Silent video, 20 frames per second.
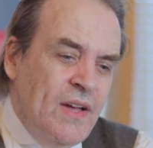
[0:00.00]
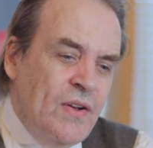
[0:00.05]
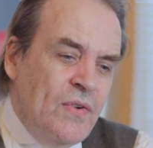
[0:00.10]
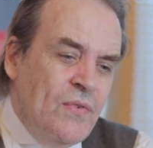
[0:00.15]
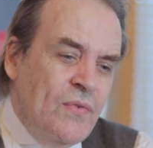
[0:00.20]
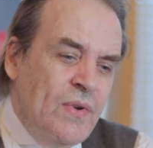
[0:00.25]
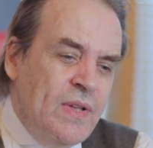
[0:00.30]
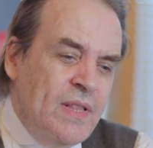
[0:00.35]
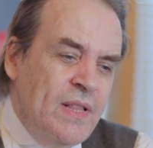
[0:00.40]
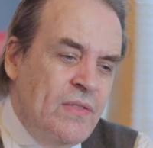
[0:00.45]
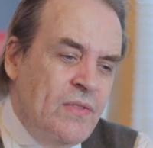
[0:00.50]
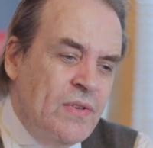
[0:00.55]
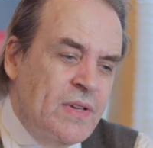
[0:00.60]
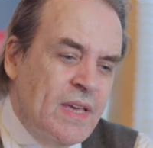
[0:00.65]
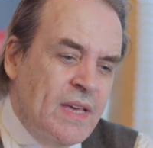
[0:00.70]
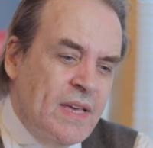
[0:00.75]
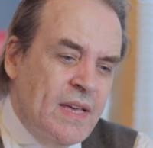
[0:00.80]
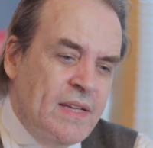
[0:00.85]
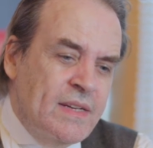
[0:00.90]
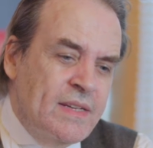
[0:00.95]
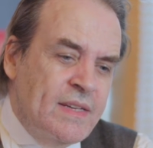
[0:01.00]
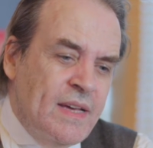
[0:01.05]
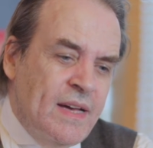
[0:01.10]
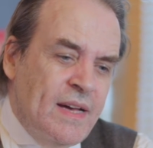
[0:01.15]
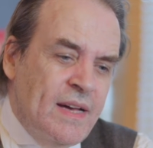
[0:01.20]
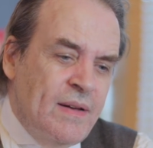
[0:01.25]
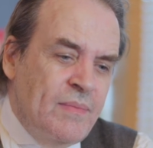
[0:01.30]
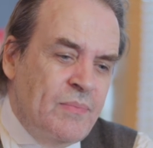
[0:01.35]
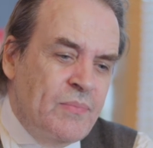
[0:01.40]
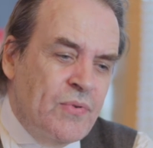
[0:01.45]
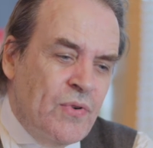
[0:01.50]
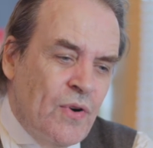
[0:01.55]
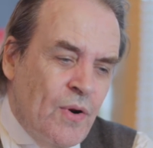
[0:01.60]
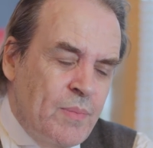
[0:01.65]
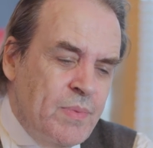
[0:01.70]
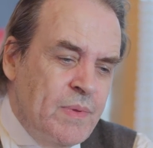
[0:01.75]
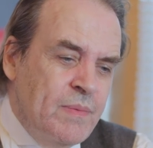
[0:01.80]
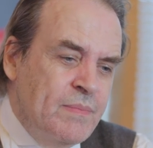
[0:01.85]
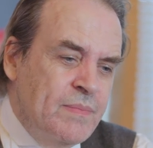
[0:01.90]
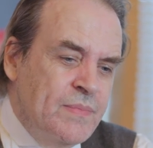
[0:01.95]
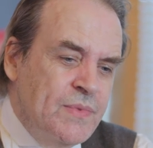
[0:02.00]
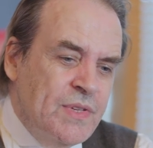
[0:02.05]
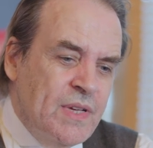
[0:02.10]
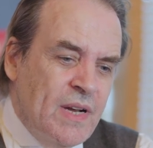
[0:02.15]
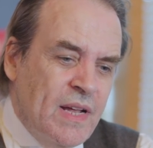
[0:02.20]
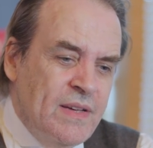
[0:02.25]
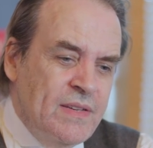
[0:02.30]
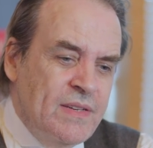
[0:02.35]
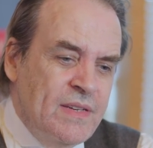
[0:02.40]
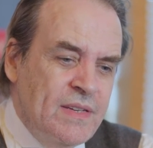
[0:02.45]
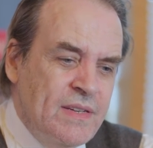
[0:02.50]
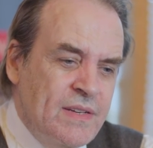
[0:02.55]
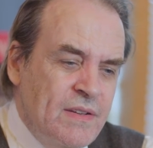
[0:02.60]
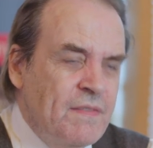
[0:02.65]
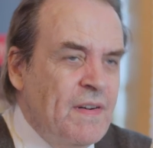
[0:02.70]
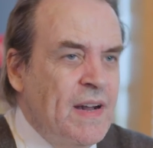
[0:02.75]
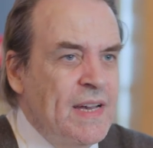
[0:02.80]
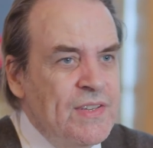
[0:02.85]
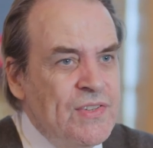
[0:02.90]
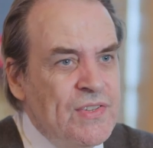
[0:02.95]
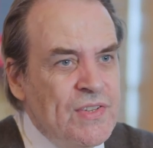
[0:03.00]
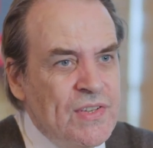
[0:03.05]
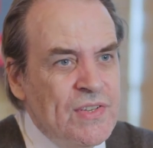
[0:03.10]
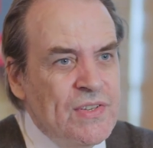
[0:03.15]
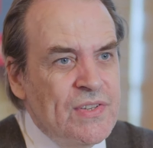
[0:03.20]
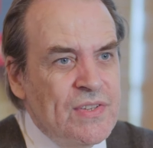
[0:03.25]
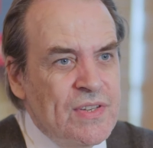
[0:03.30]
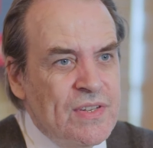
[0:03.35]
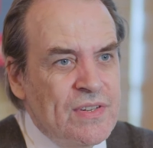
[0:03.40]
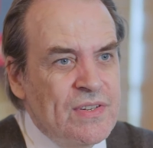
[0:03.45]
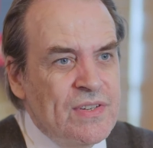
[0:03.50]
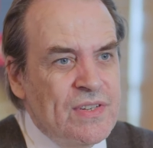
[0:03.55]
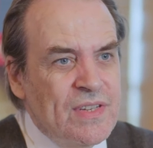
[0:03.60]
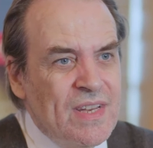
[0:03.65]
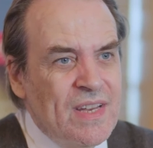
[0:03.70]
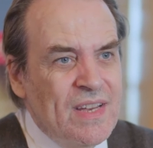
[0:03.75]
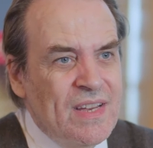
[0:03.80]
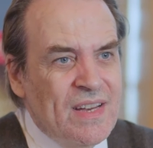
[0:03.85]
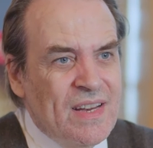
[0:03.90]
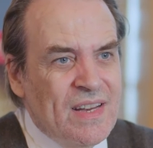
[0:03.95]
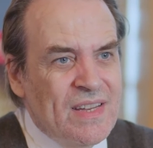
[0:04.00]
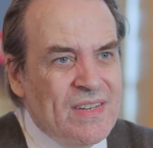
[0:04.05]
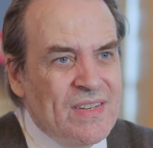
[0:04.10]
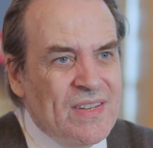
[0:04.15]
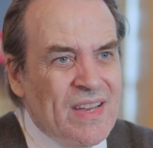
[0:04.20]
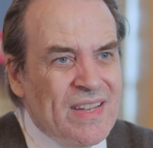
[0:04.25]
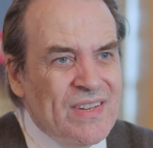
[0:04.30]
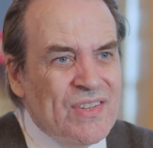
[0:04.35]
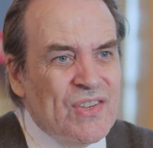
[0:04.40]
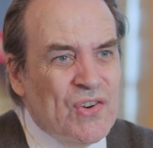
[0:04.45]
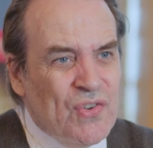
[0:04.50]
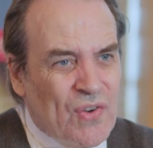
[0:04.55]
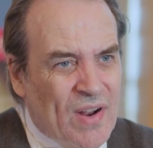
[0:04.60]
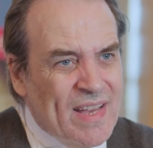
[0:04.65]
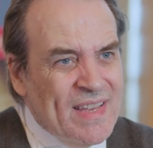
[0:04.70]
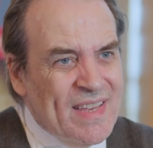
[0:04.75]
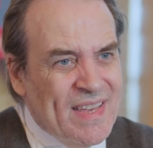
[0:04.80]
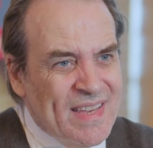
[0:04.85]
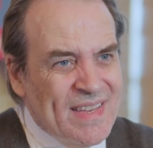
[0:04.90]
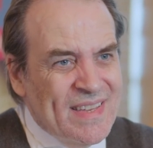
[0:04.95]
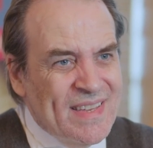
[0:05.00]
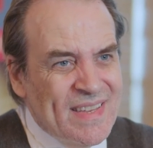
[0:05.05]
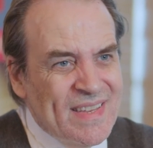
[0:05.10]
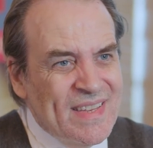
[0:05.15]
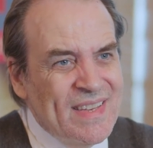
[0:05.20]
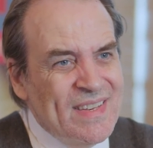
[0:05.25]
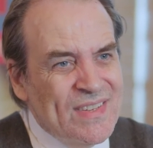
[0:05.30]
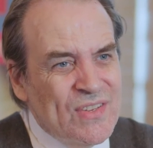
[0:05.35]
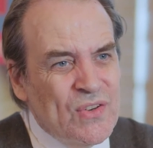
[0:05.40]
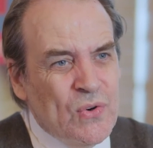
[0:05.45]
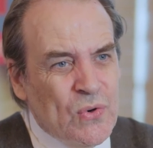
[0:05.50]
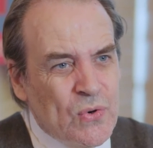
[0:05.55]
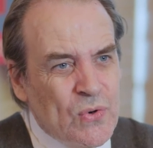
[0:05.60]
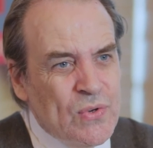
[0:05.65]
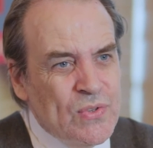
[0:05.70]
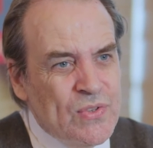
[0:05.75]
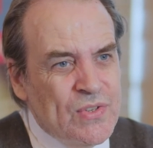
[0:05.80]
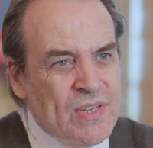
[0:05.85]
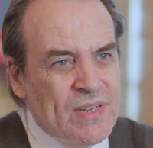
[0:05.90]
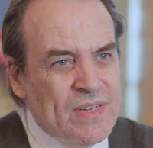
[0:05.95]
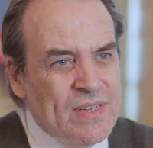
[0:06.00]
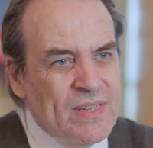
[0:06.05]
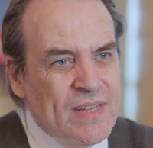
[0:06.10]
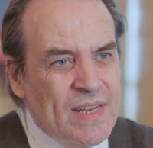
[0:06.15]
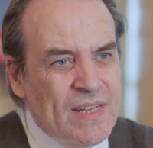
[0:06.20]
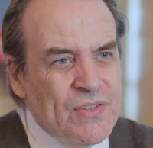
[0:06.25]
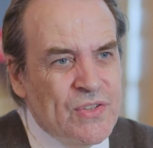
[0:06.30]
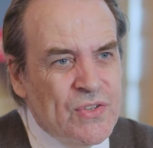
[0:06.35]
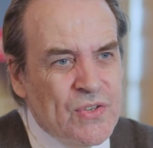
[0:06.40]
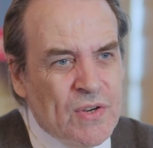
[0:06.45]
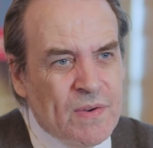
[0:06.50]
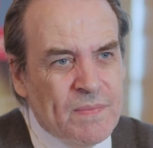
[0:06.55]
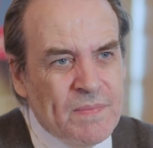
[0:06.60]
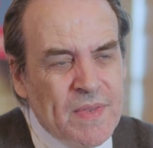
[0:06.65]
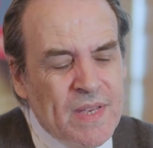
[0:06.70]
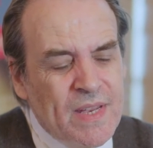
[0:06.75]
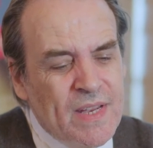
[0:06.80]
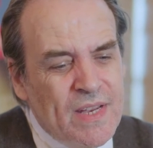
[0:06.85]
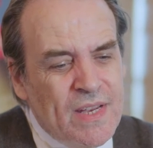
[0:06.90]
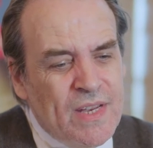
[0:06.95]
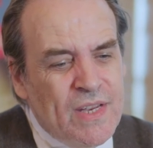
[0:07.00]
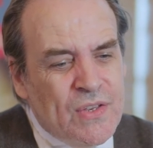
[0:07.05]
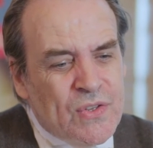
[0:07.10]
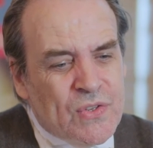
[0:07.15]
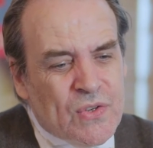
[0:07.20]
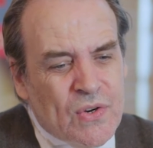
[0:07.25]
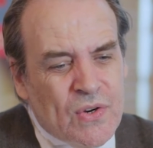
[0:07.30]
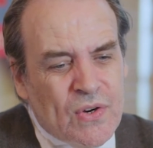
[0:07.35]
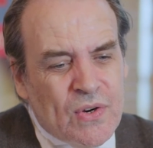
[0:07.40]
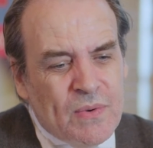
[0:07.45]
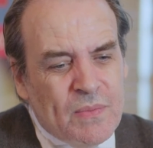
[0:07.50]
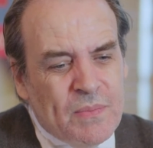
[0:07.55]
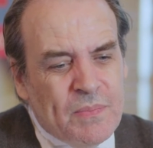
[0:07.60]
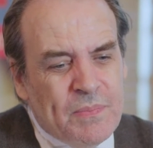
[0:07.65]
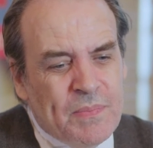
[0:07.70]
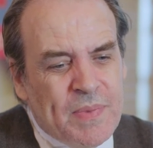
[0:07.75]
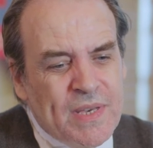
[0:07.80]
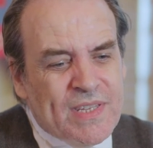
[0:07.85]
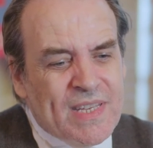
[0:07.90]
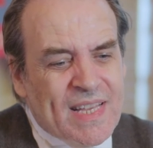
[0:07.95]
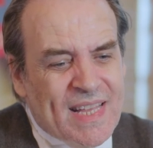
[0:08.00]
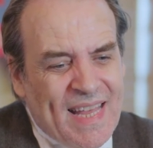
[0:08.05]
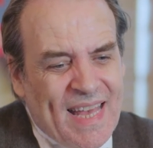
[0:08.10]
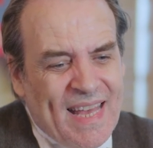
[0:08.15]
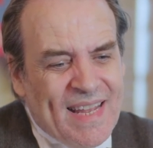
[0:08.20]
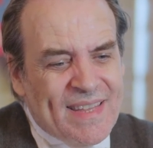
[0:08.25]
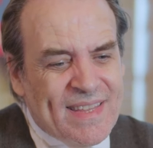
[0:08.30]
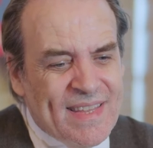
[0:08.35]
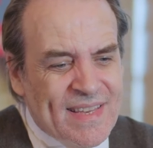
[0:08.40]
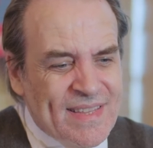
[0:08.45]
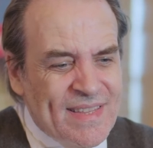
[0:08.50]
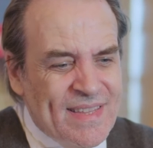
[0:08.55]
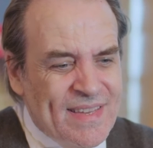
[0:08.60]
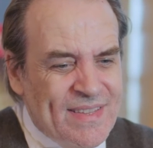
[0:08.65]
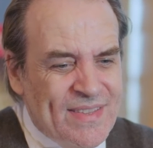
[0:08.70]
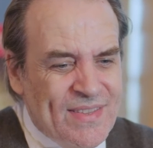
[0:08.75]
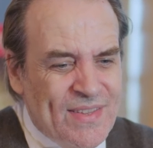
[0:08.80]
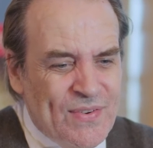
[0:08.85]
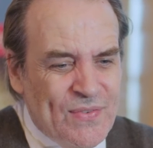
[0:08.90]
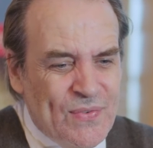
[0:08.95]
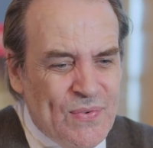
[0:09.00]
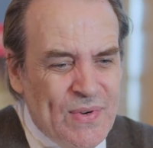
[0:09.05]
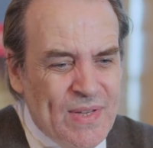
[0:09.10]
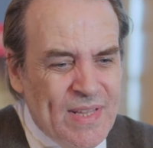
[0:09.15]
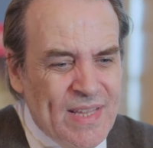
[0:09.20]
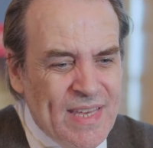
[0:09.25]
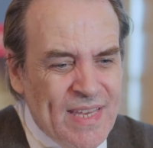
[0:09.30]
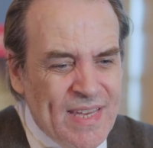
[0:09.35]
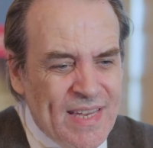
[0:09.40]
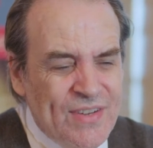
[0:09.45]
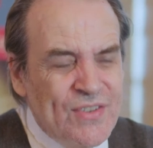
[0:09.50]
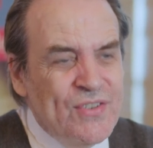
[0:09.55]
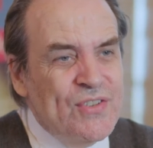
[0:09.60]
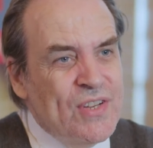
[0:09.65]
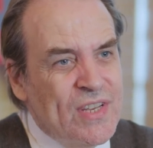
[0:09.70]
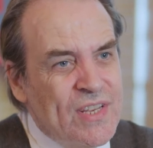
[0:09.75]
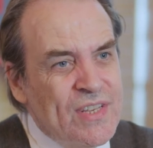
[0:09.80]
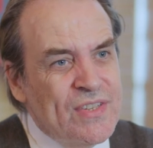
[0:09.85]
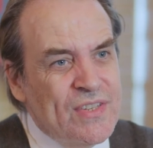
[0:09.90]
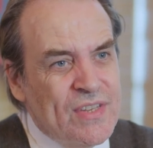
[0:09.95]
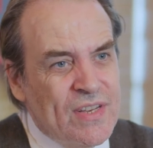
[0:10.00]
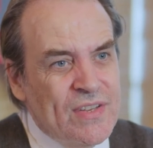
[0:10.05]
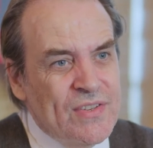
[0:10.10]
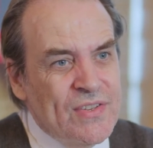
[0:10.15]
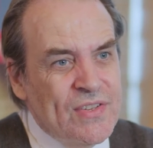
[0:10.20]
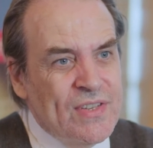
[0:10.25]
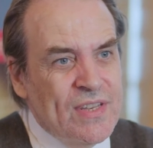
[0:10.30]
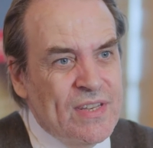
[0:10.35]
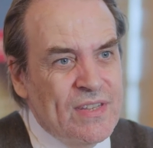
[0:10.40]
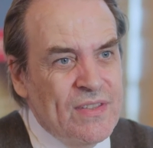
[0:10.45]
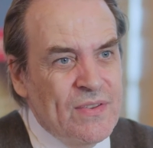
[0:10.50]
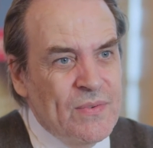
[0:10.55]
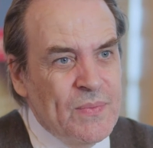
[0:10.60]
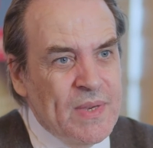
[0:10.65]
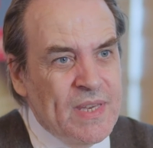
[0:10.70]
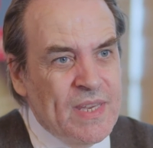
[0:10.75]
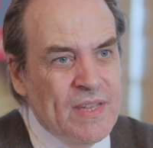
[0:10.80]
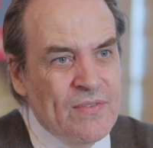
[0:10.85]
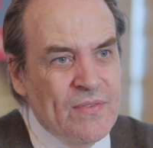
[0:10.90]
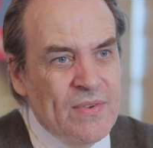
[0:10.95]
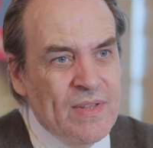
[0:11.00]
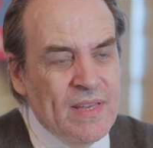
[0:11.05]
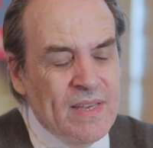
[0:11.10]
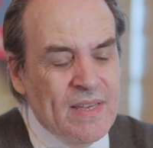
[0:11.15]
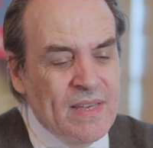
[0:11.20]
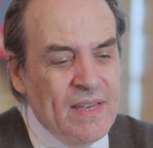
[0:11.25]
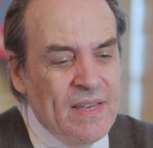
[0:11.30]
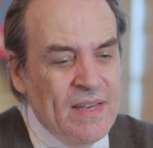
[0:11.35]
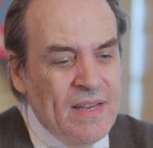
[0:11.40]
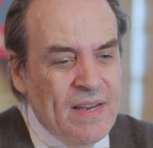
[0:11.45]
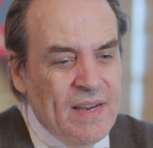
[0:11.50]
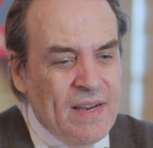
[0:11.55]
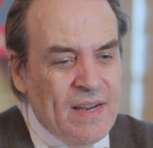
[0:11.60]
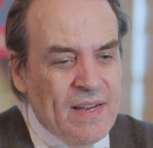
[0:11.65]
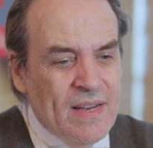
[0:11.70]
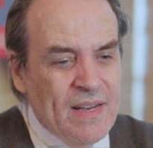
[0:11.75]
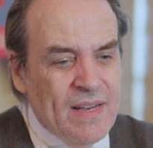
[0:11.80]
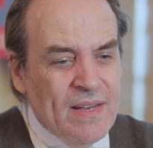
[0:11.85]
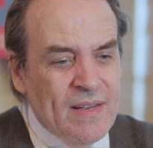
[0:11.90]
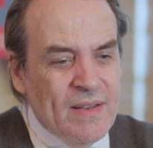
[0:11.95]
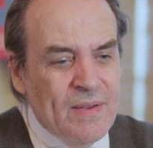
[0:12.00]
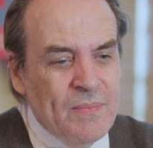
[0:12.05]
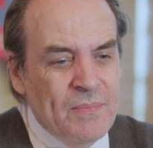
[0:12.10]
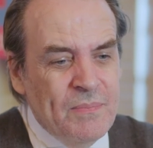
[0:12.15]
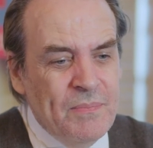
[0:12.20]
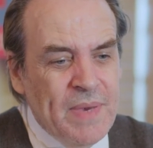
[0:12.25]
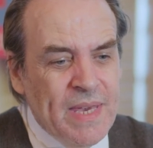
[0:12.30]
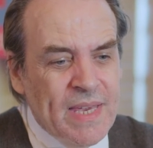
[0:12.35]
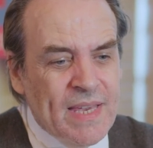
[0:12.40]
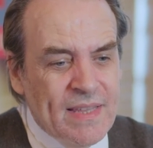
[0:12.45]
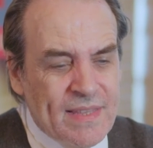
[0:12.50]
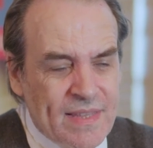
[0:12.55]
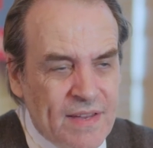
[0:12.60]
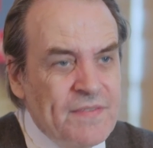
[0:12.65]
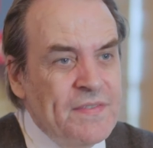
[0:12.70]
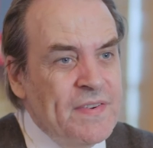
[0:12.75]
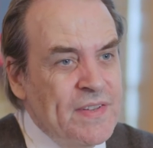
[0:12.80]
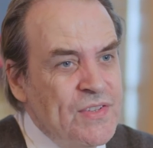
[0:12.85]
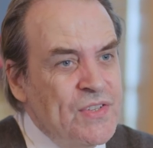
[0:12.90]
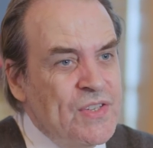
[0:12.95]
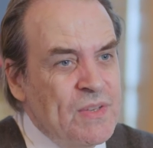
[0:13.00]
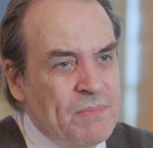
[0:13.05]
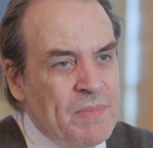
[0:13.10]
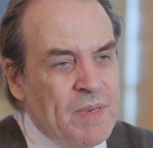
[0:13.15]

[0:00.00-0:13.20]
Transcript: Really looking at problems around devices and cracking codes and so on. So basically anything that really interests us and that we can really make a difference in